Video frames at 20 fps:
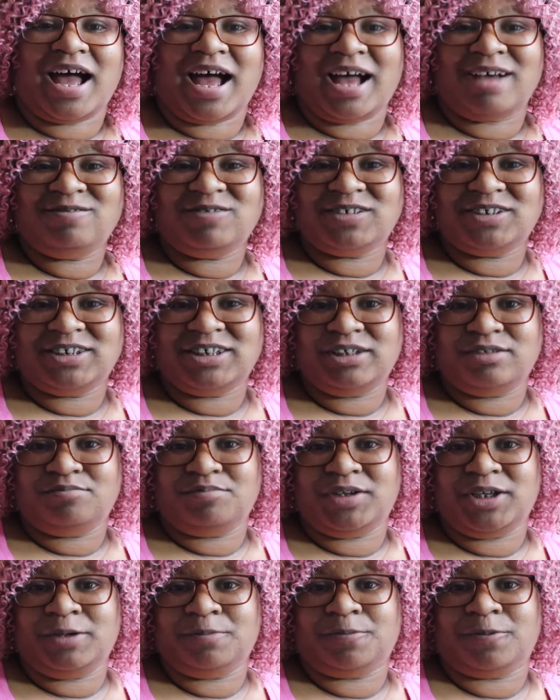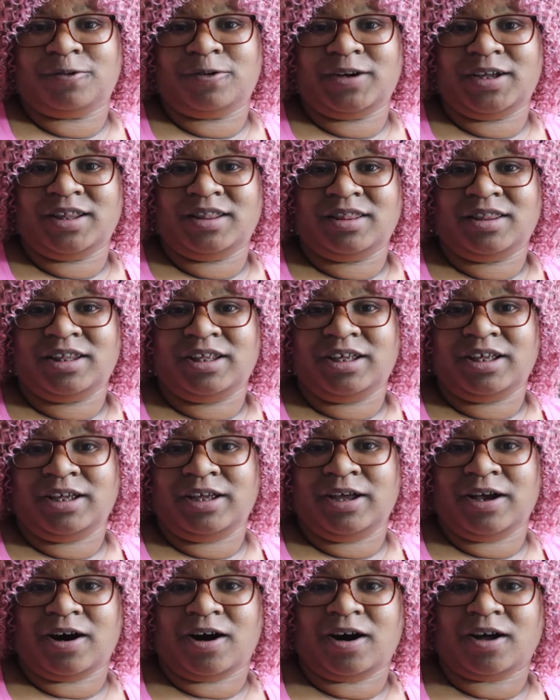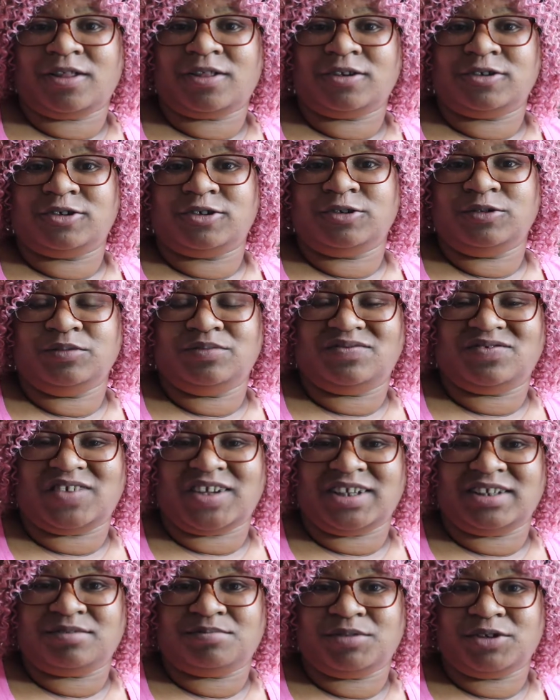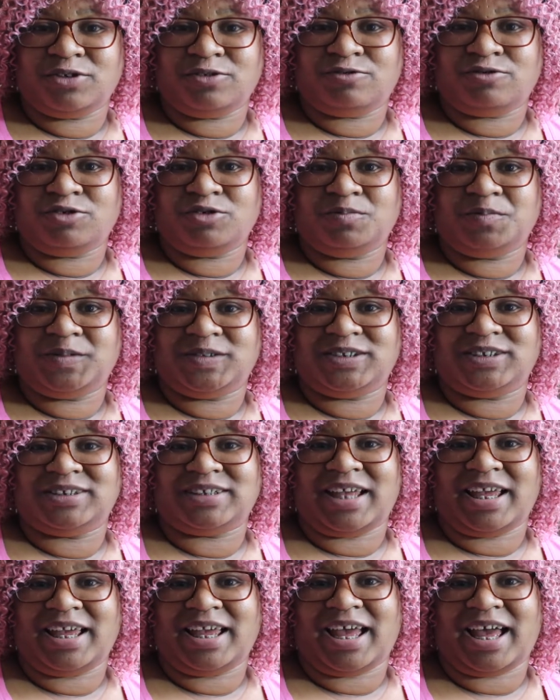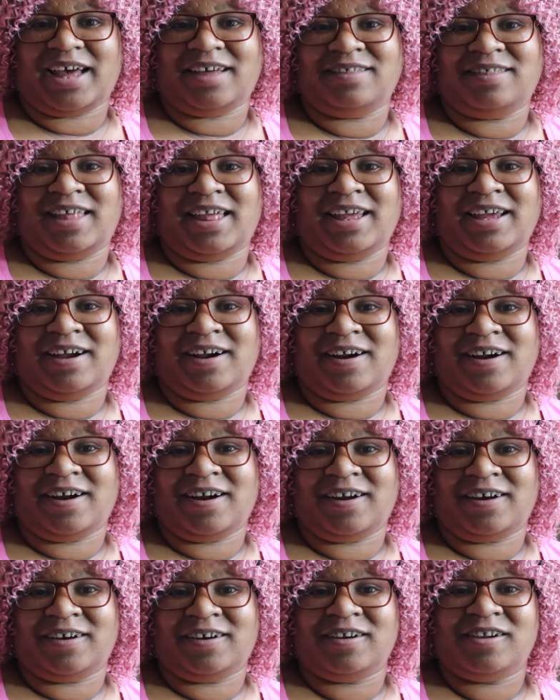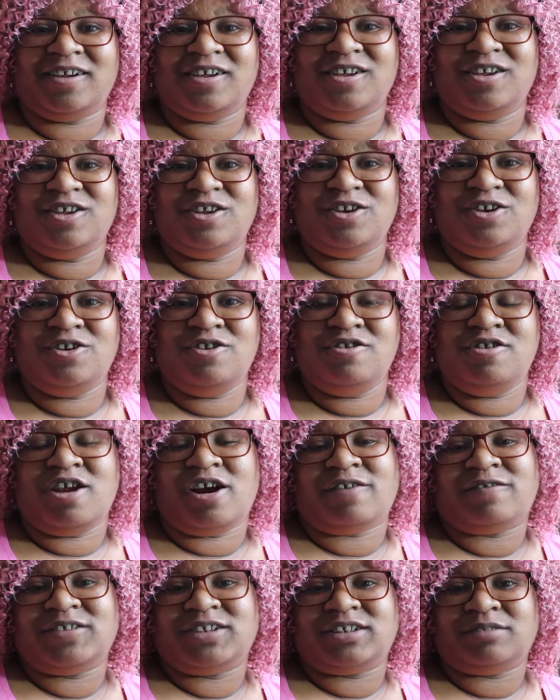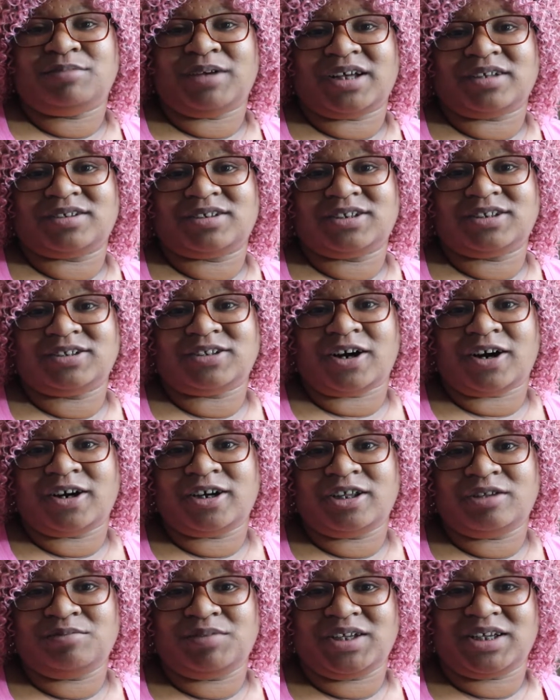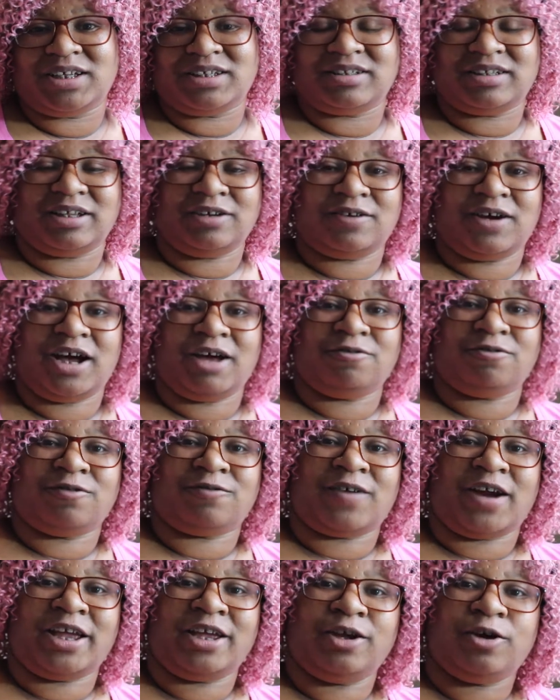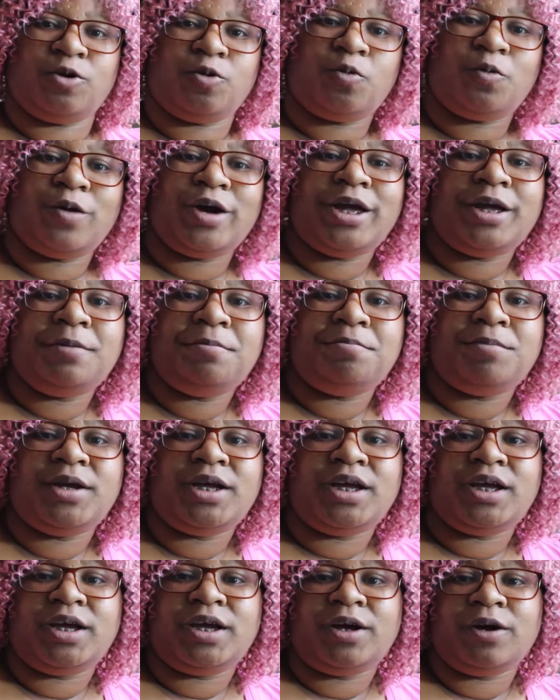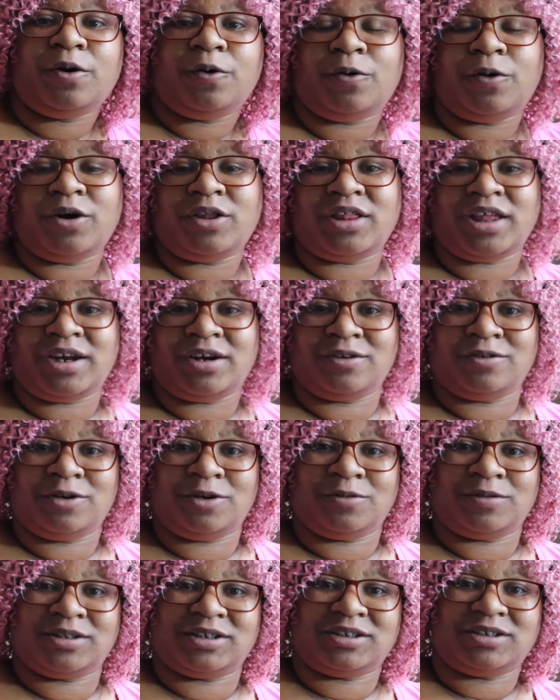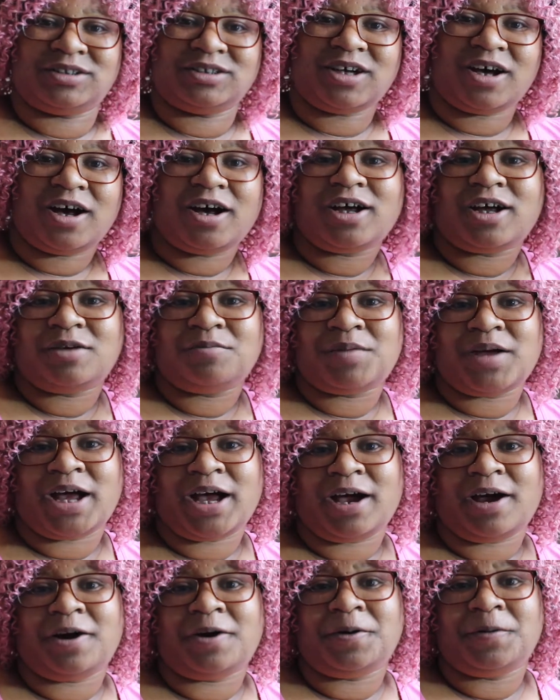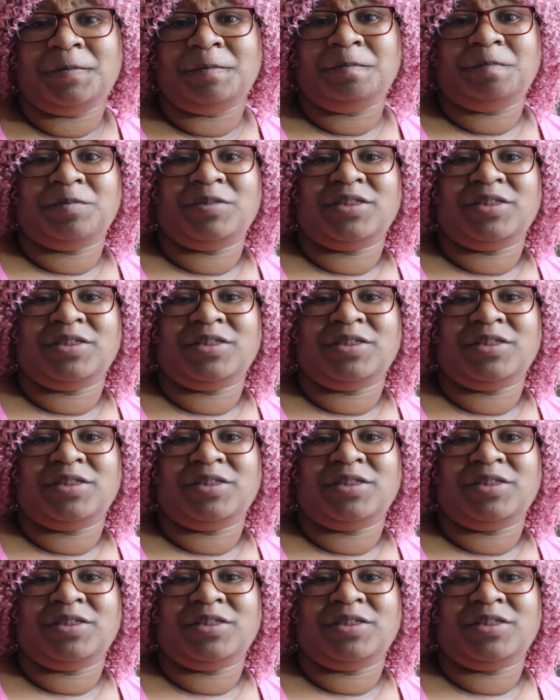I've seen people in the AuthorTube Facebook group say how they are nervous about starting because they don't have the right equipment or they don't know what to talk about.